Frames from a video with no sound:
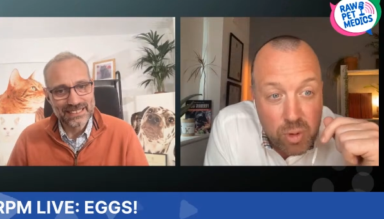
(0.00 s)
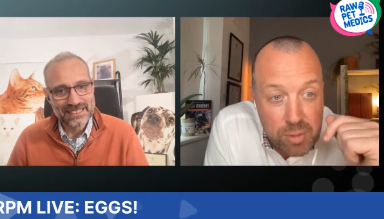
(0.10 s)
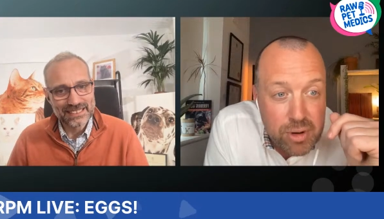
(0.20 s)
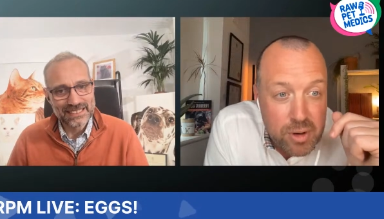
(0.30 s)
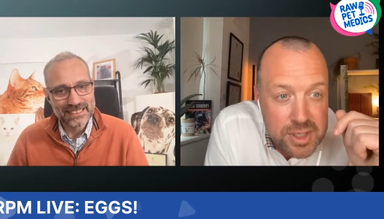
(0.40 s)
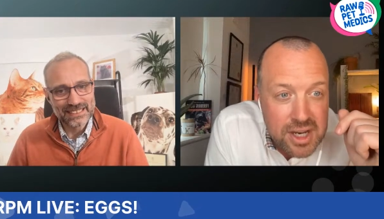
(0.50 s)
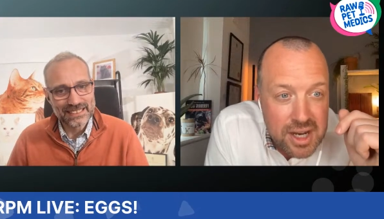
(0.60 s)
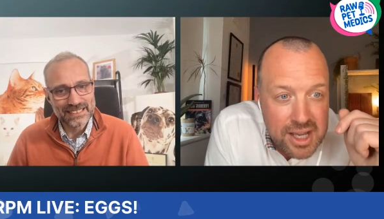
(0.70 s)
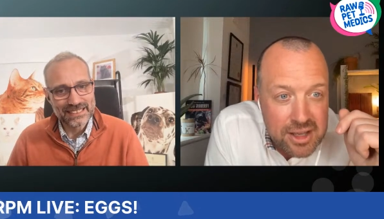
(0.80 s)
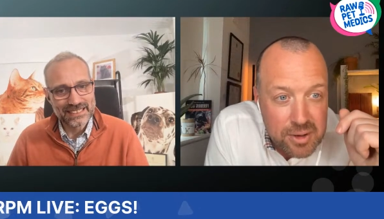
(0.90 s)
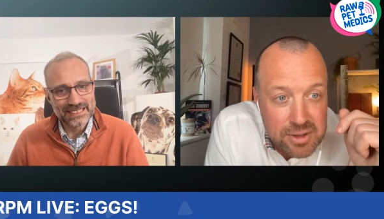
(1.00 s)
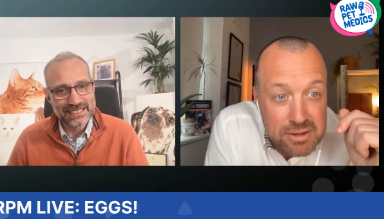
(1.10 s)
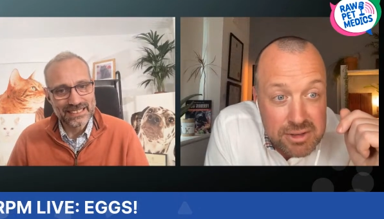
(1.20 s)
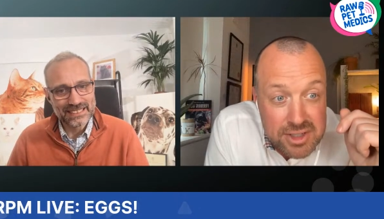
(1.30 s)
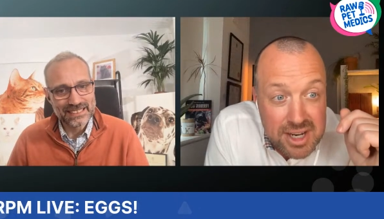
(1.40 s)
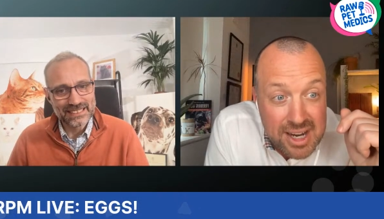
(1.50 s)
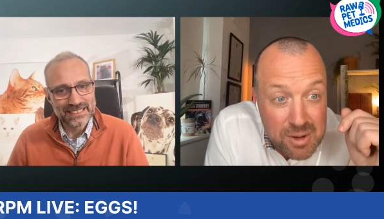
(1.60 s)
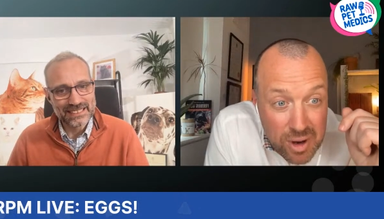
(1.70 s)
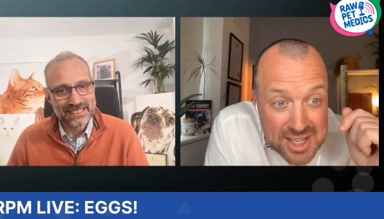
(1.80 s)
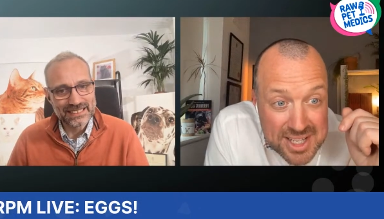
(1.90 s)
Speaker 1: more protein in an egg yolk than there is in an
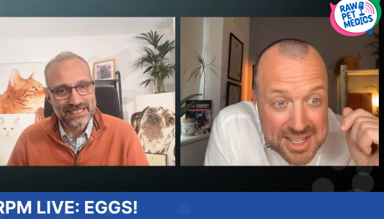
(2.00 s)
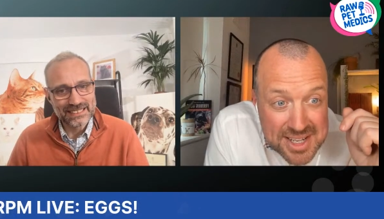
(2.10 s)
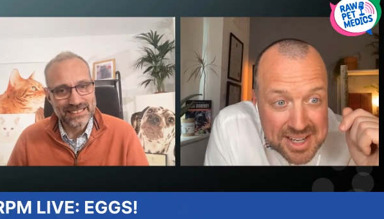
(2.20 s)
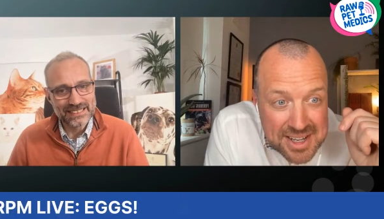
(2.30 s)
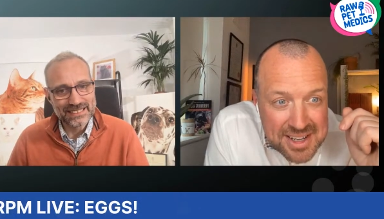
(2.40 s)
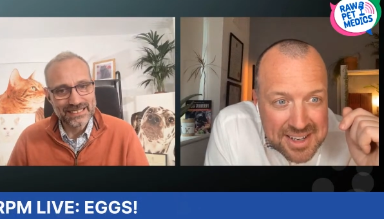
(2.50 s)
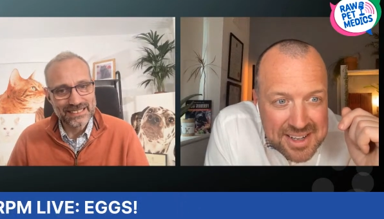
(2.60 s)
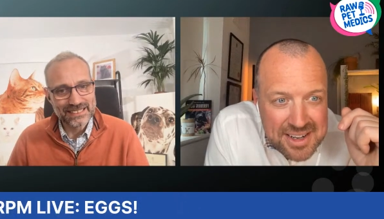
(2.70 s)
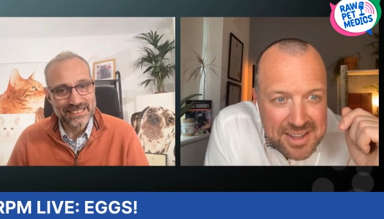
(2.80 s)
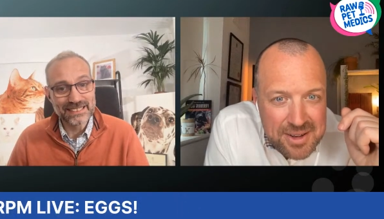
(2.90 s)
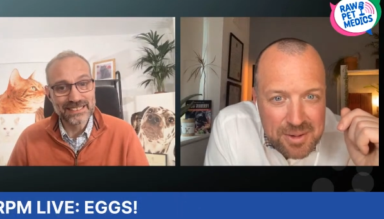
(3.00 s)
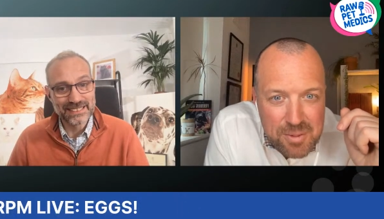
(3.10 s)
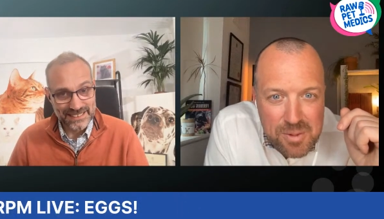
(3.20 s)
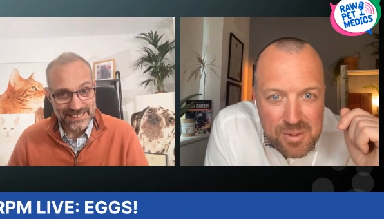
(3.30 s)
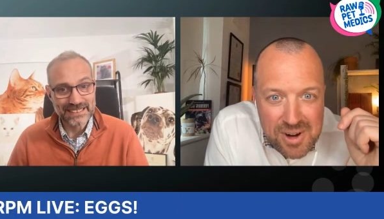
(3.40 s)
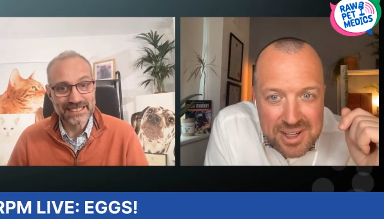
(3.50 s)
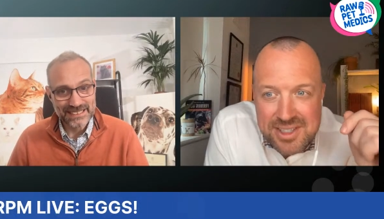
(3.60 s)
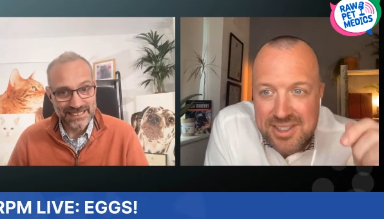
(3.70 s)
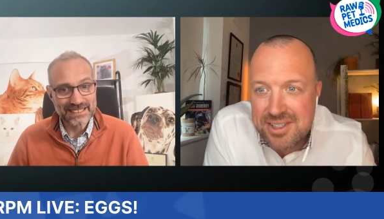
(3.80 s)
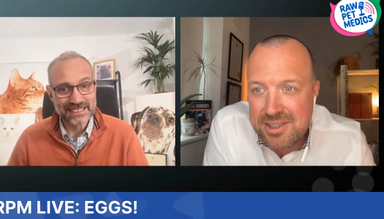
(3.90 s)
egg white. And I mm. thought,
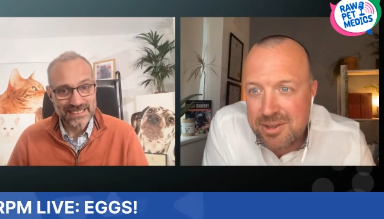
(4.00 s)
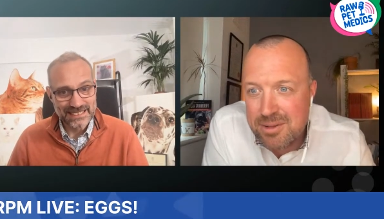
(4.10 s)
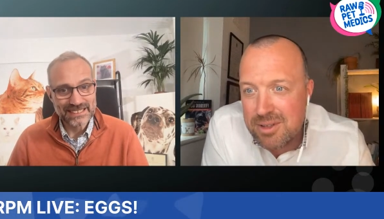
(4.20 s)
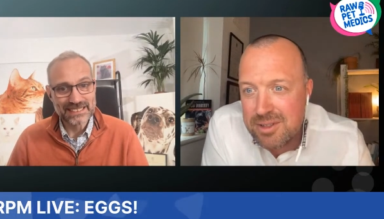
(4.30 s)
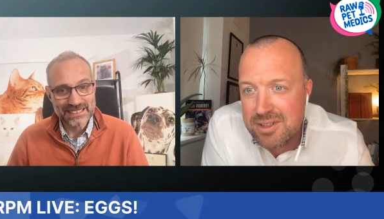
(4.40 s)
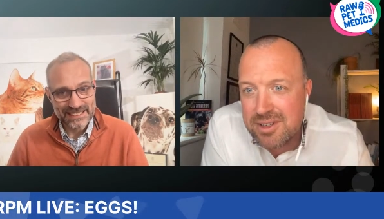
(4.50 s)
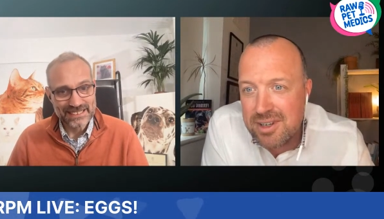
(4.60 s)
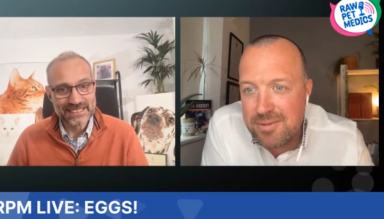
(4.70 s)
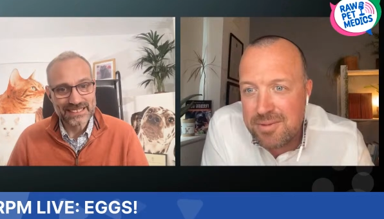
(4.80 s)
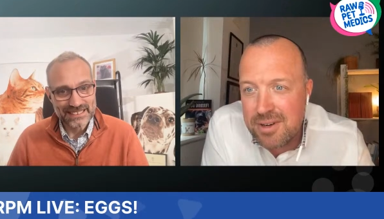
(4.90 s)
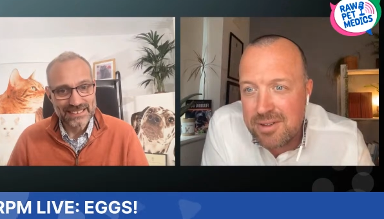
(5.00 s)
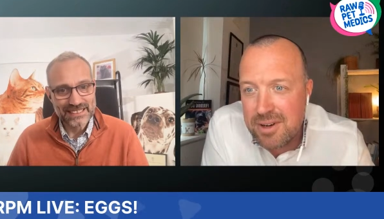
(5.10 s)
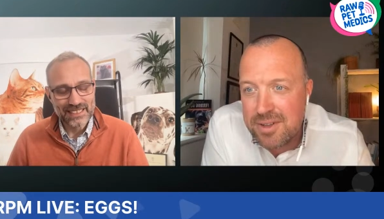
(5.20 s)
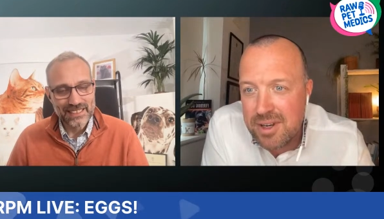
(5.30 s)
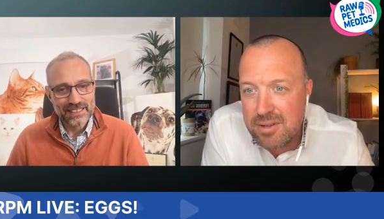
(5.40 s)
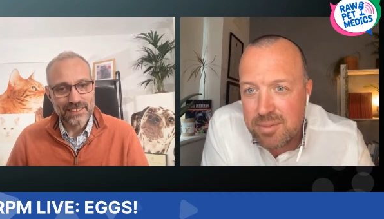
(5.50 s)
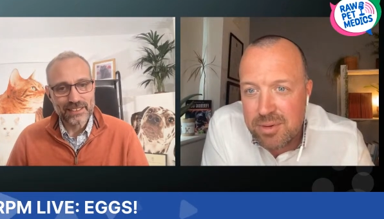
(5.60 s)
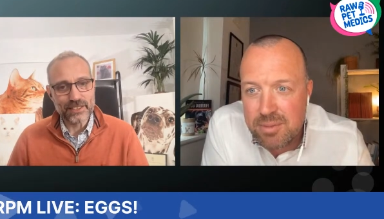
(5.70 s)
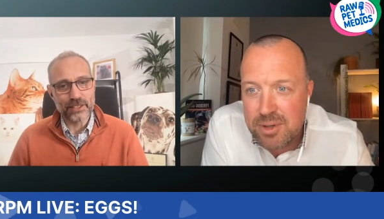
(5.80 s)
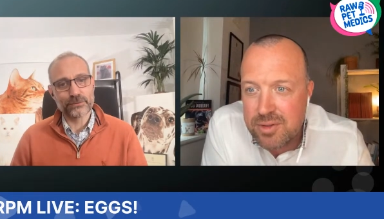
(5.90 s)
what? So you were you're not far off there. You're
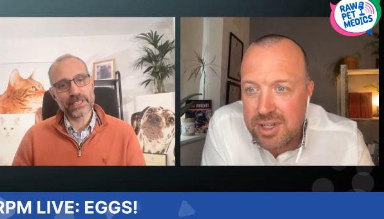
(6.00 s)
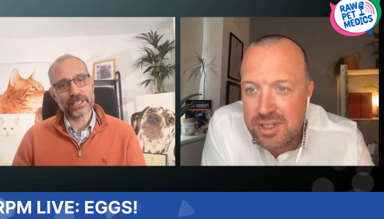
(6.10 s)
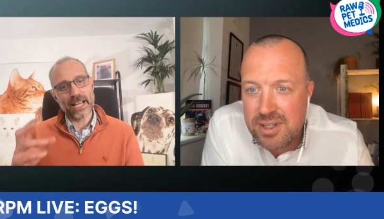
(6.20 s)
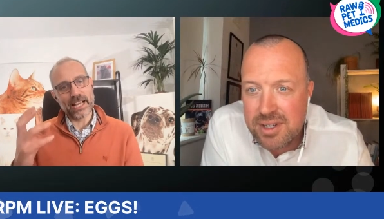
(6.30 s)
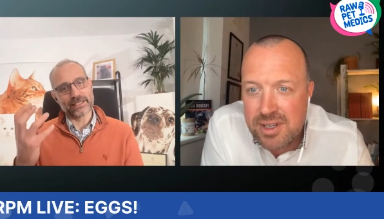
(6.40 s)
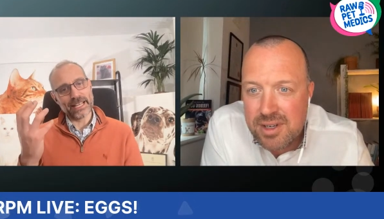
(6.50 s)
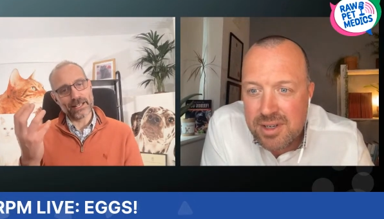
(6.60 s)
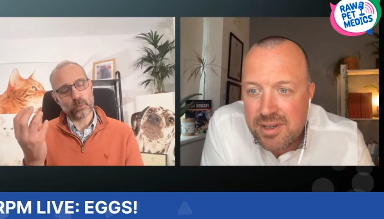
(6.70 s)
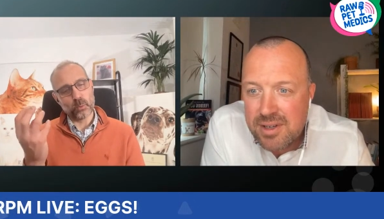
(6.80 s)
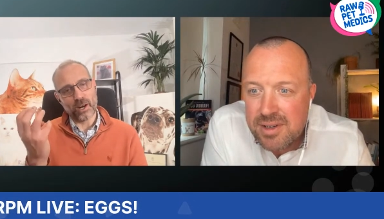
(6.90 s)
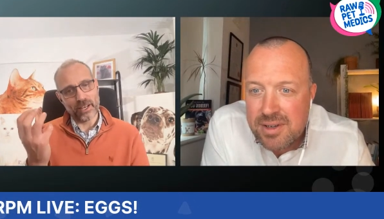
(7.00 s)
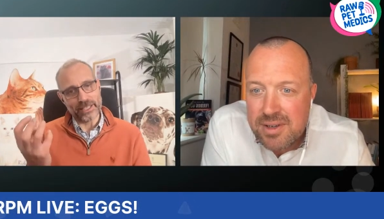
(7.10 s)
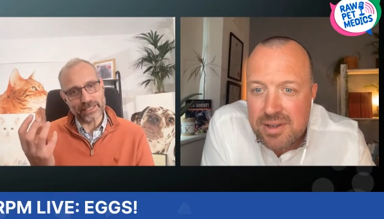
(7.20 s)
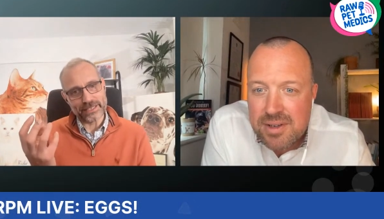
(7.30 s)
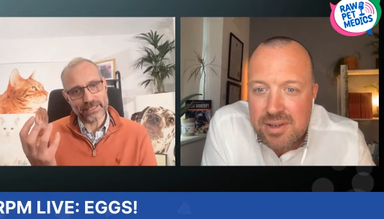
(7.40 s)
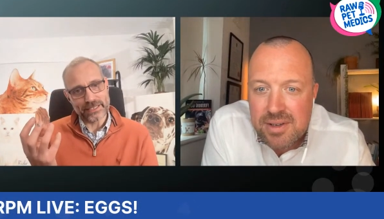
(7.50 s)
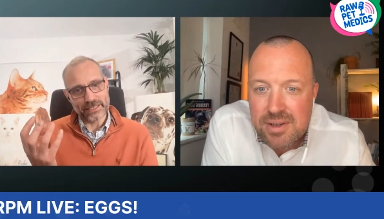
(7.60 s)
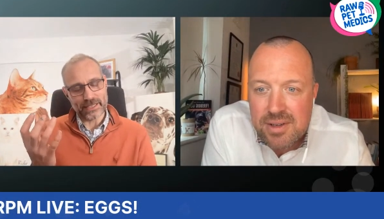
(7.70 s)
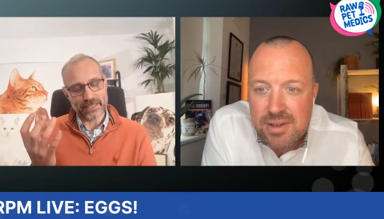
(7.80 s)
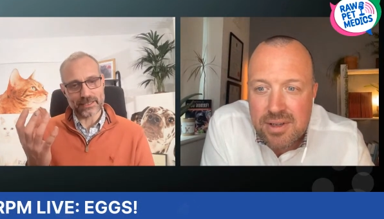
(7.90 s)
pretty don't much...
Speaker 2: forget the egg white
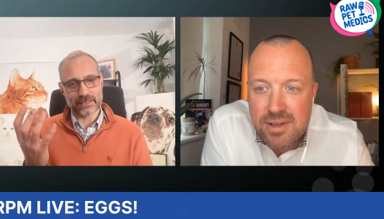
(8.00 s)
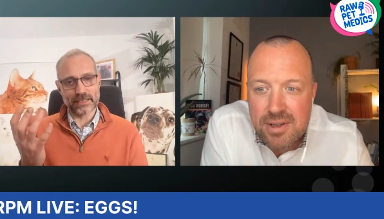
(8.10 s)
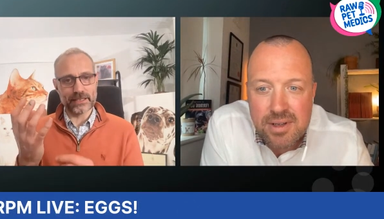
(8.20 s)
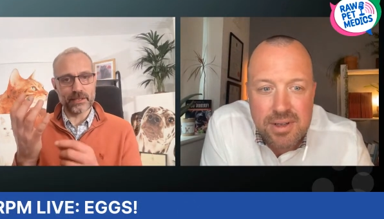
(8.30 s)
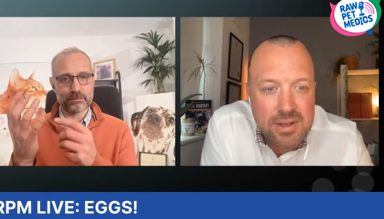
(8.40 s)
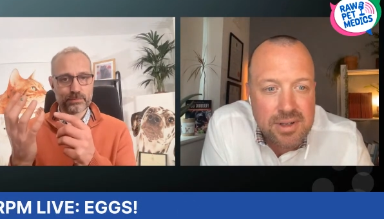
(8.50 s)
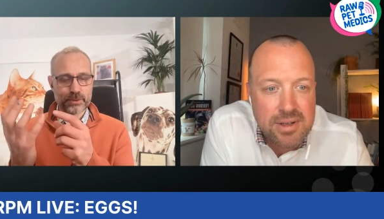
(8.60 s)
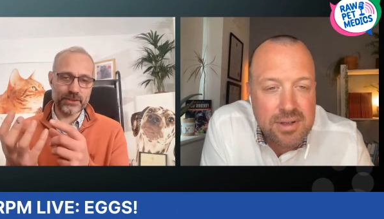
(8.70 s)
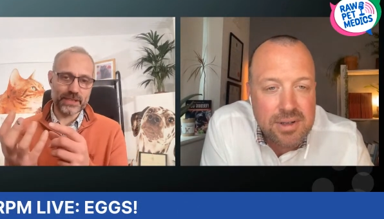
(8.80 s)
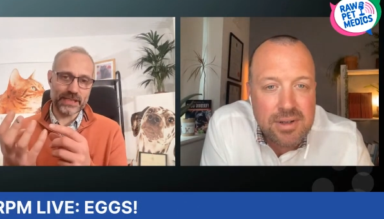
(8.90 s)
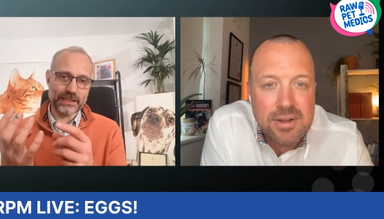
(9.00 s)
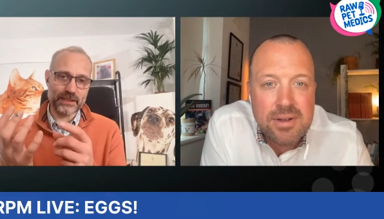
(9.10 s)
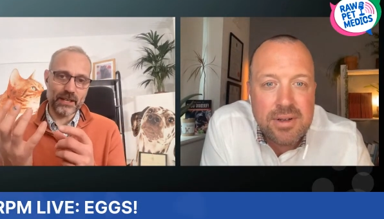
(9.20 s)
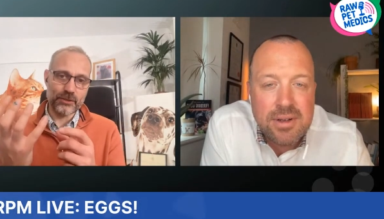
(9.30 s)
is actually protein